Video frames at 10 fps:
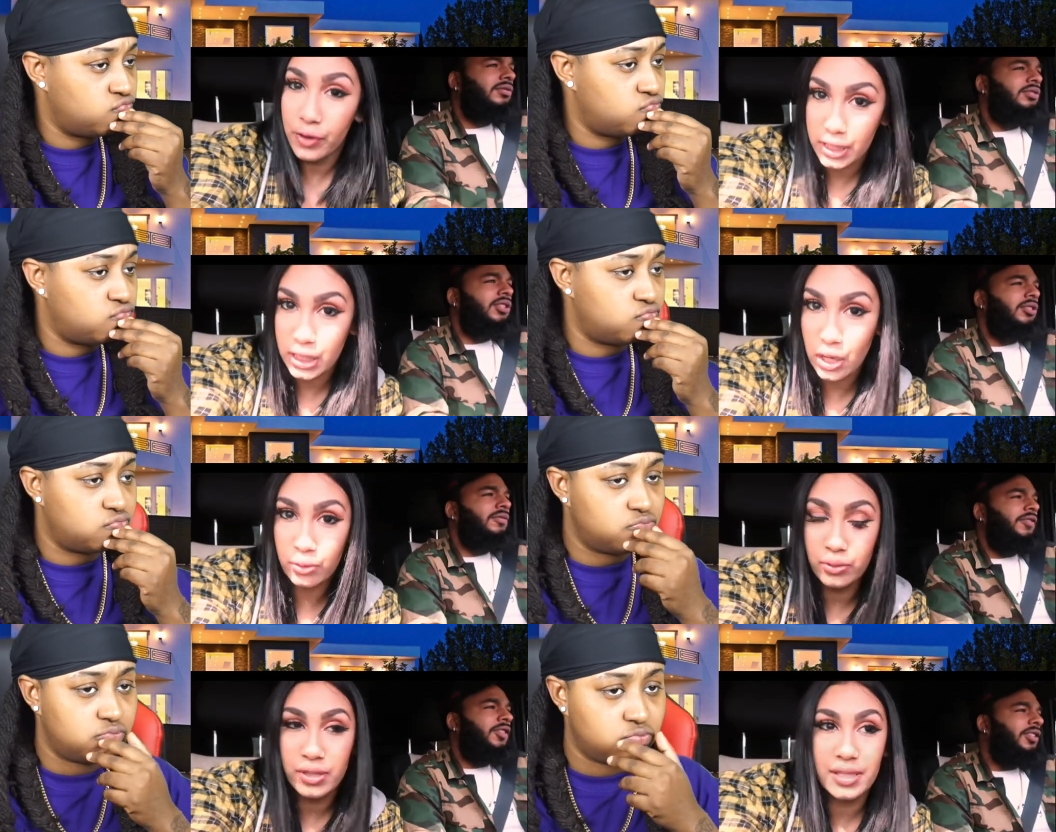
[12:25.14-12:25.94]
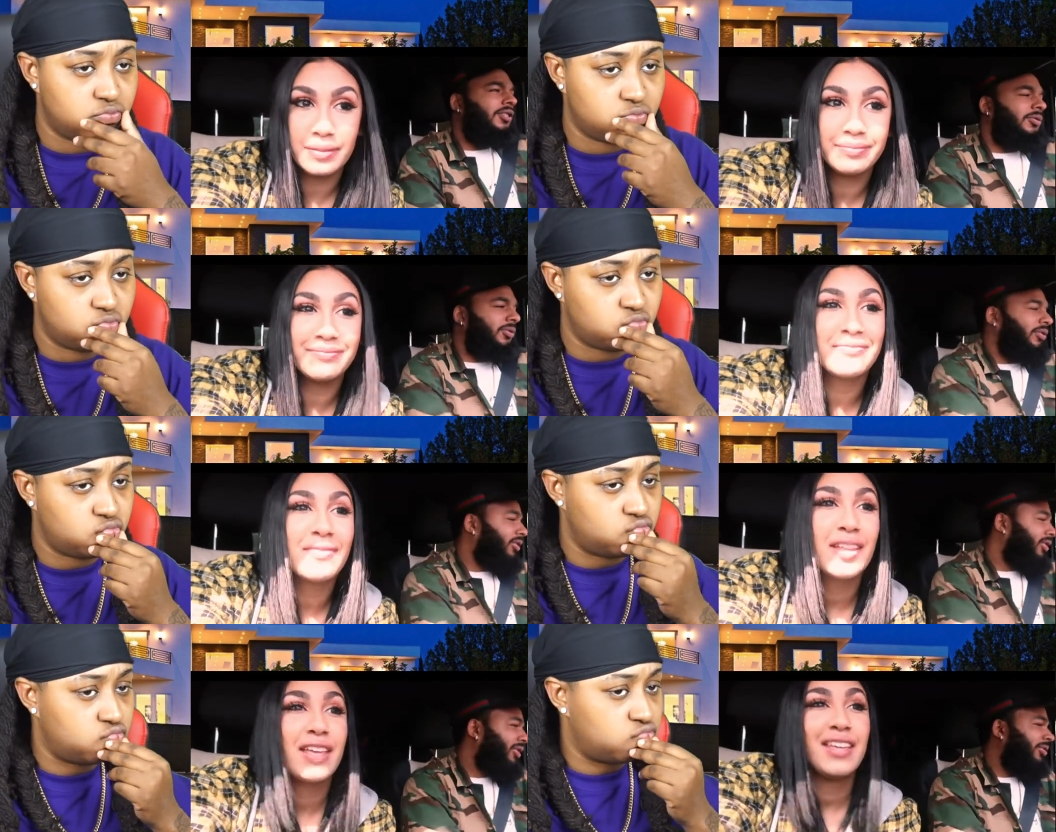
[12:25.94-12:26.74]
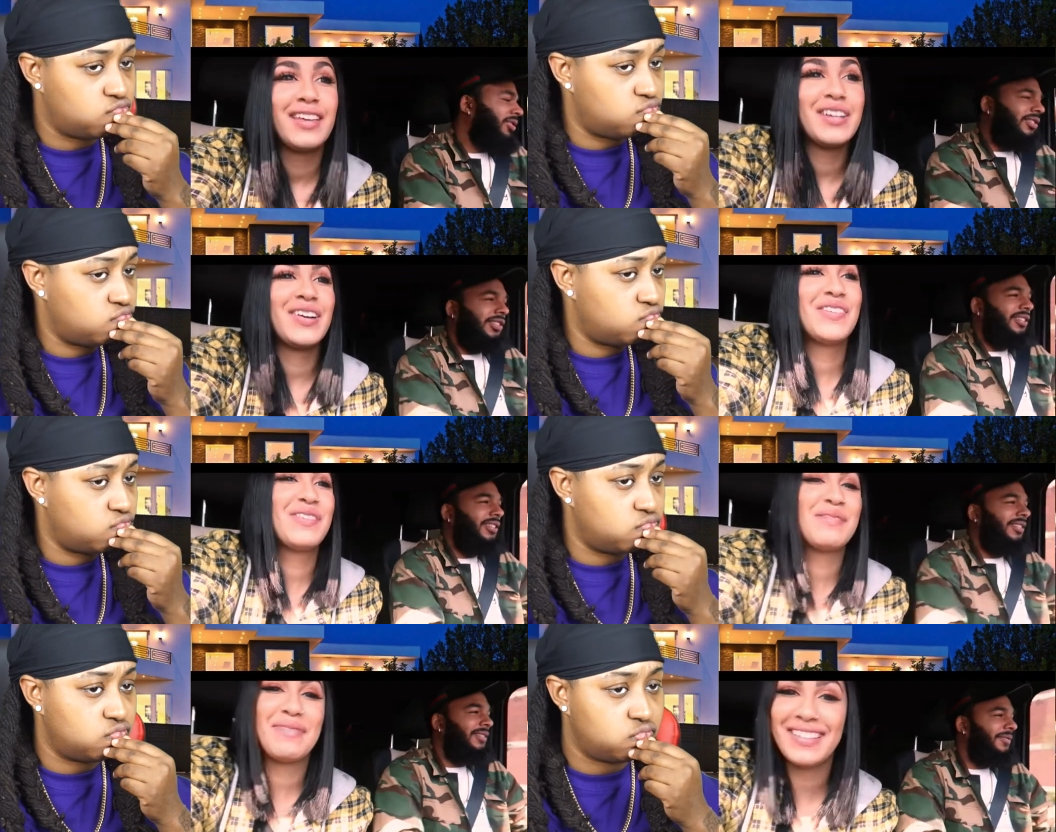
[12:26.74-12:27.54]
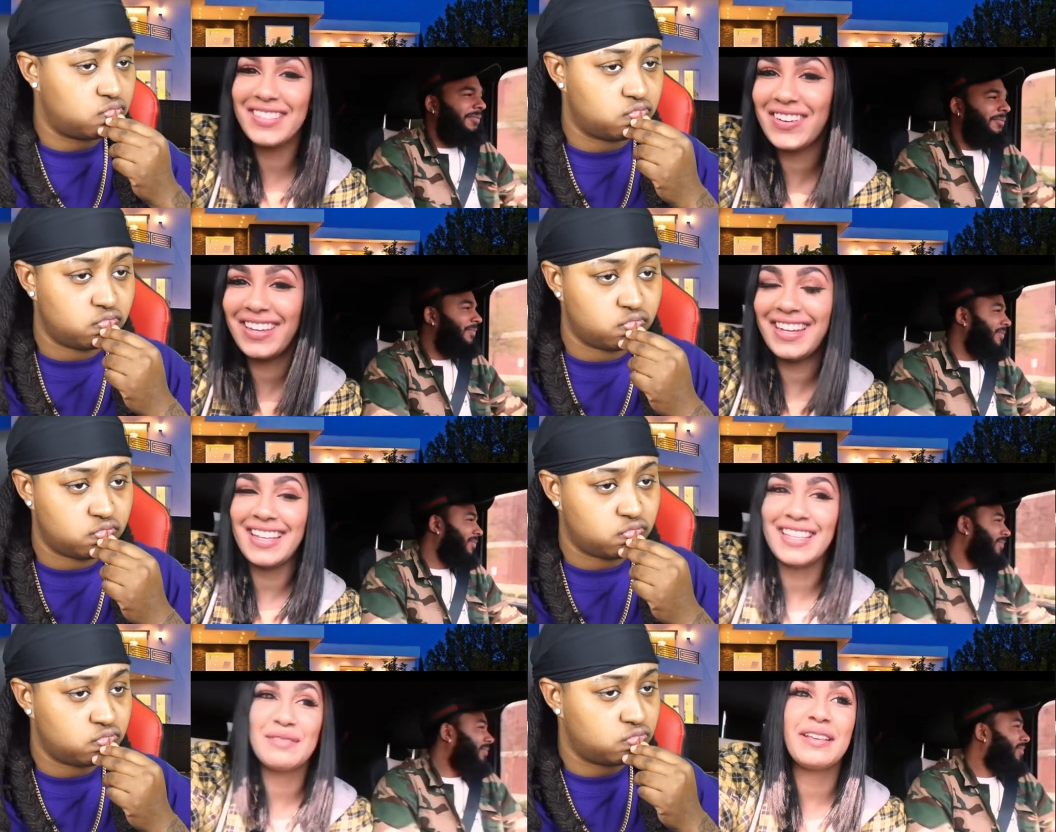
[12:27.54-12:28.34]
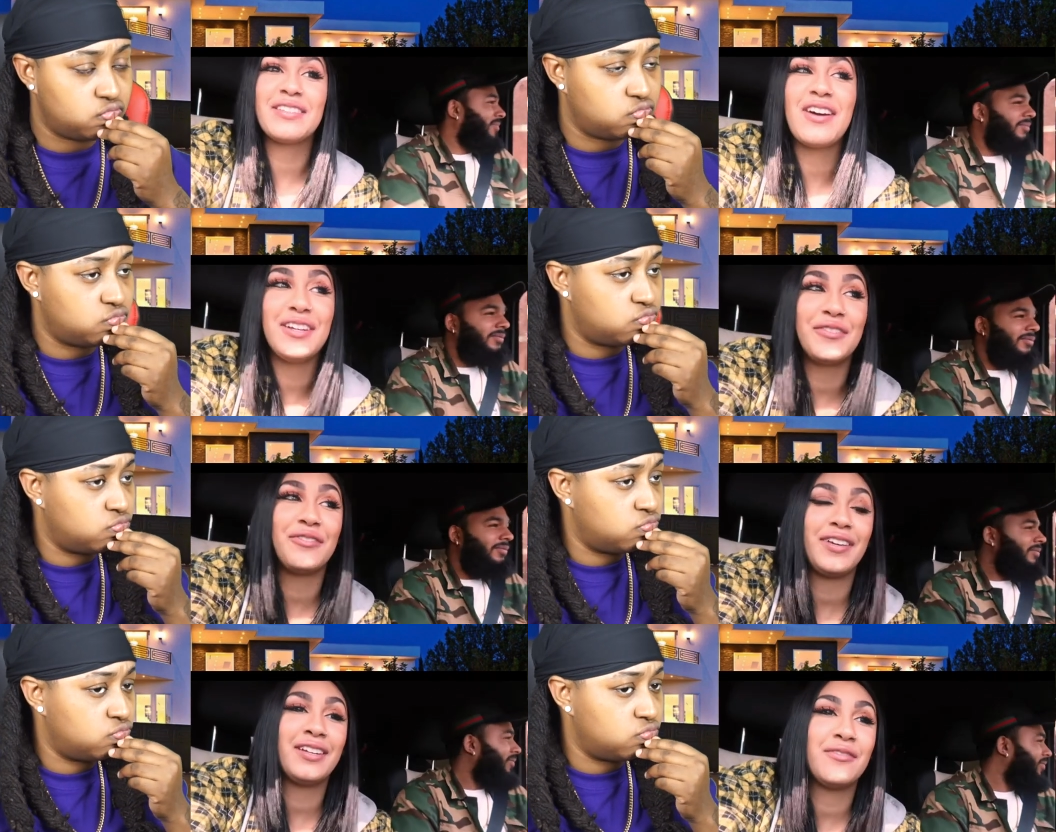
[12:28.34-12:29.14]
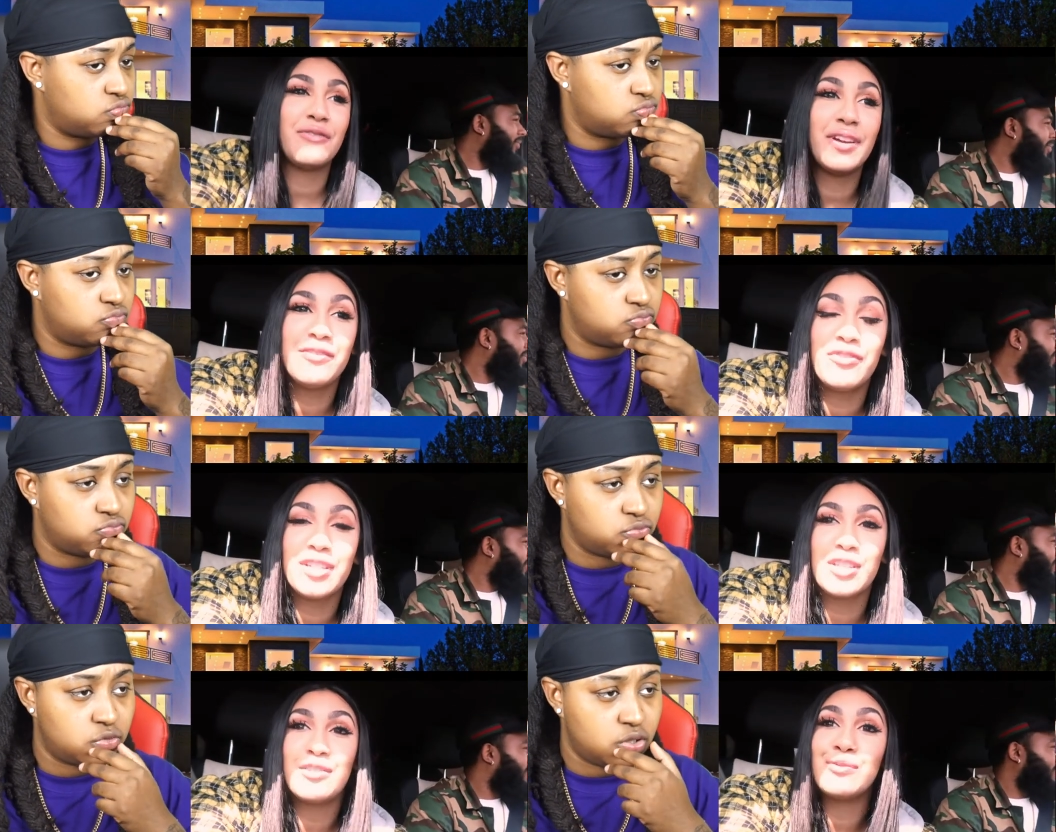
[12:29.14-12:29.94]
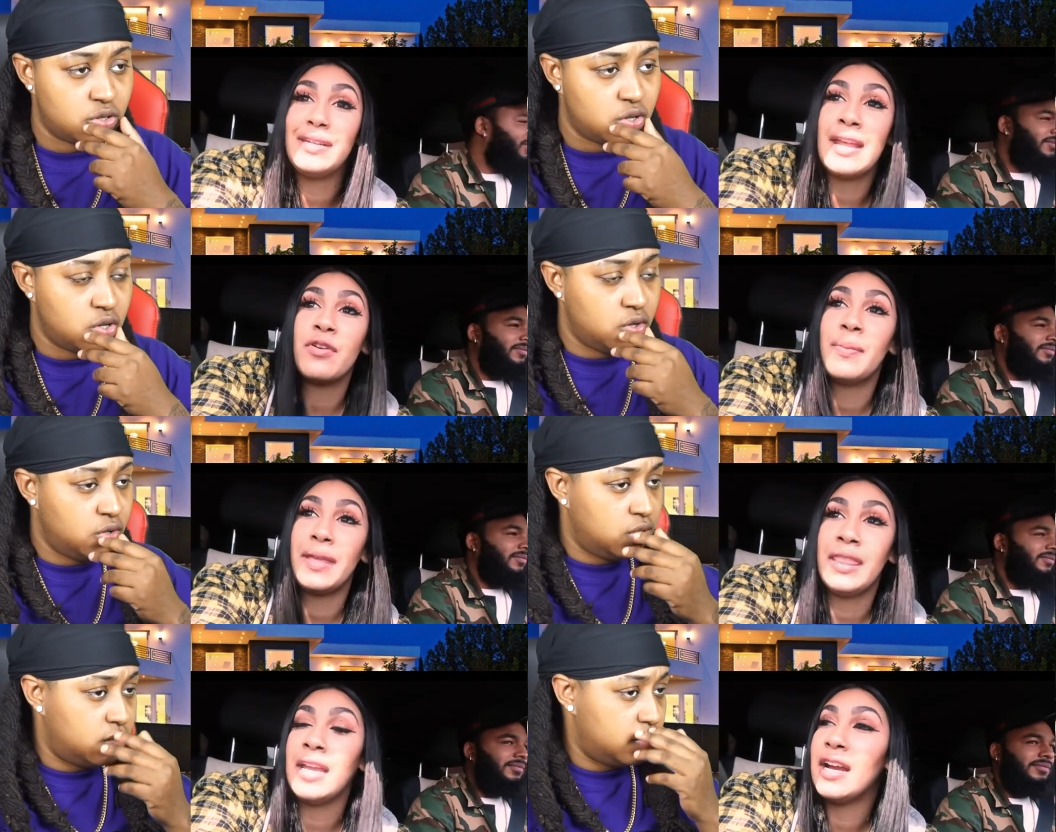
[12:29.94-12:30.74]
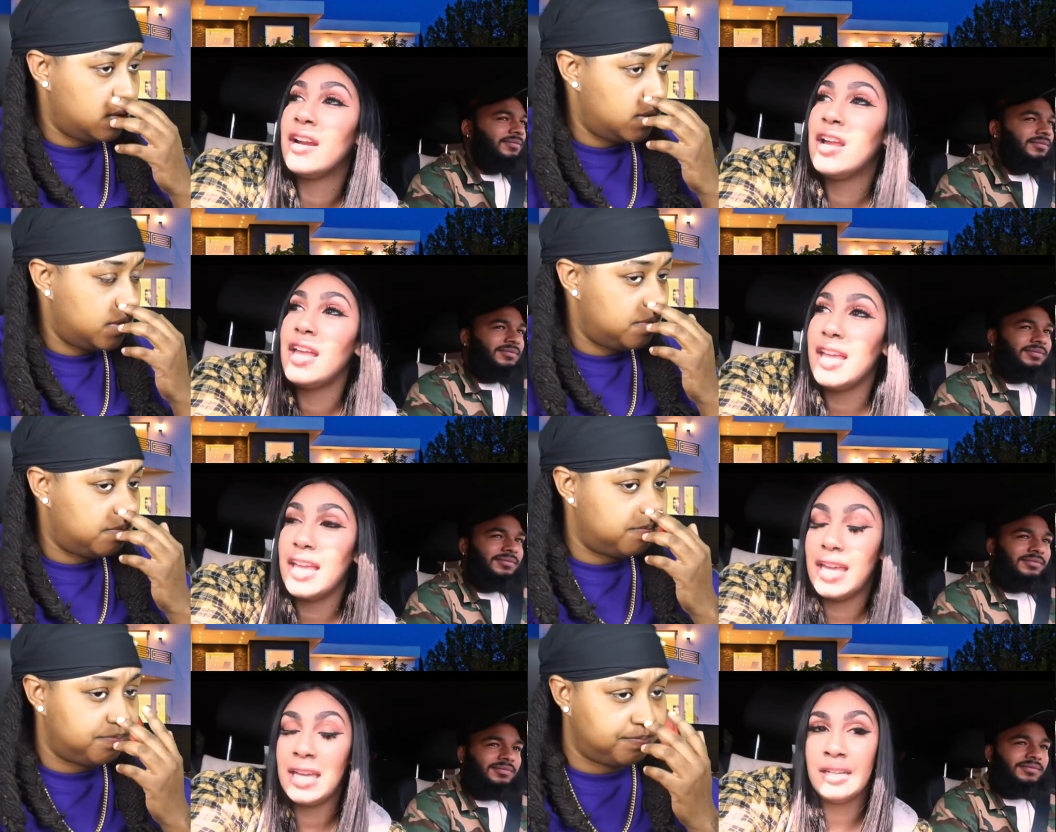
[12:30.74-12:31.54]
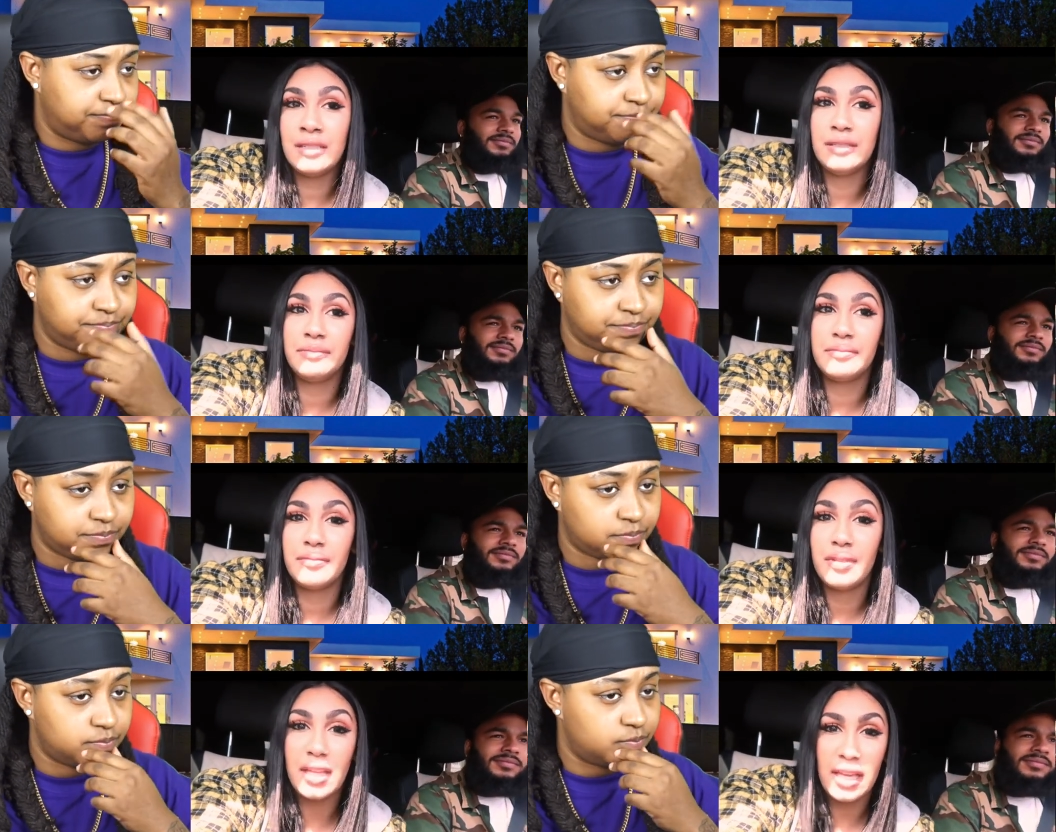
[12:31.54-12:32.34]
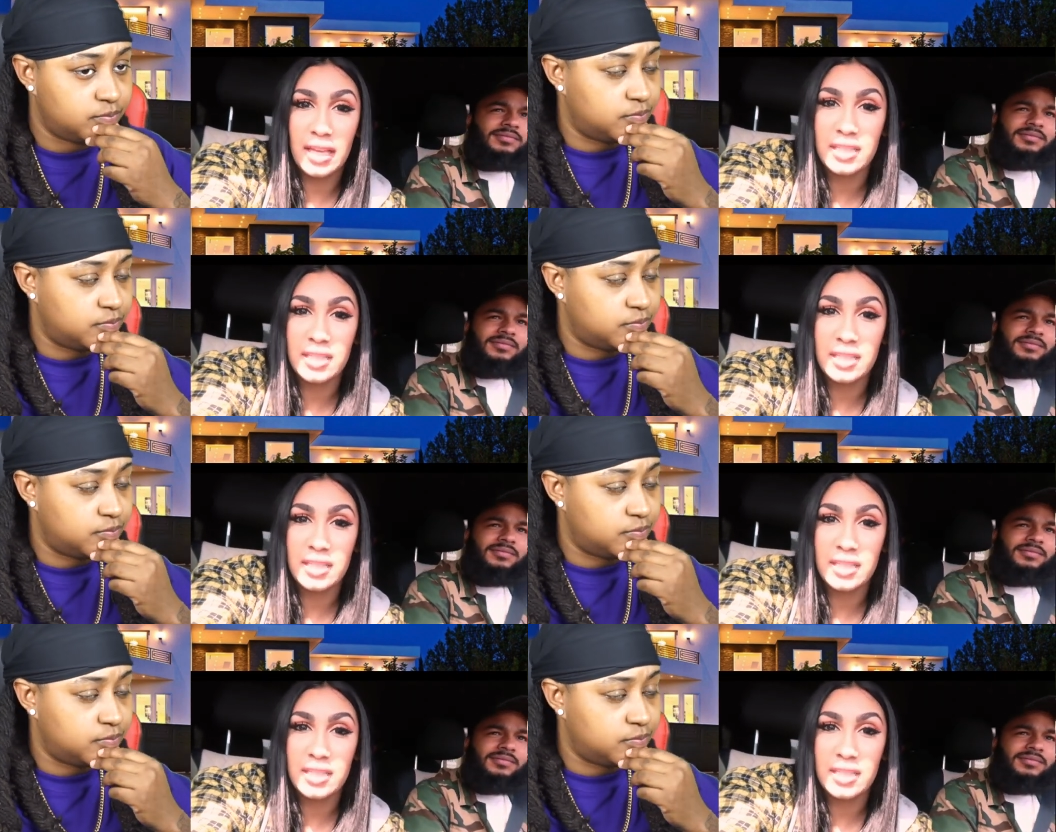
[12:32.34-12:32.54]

Speaker 1: Frisco. Delfino's, yes. Del we want to go eat at this place called Delfino, Frisco's. We never been there, and um, they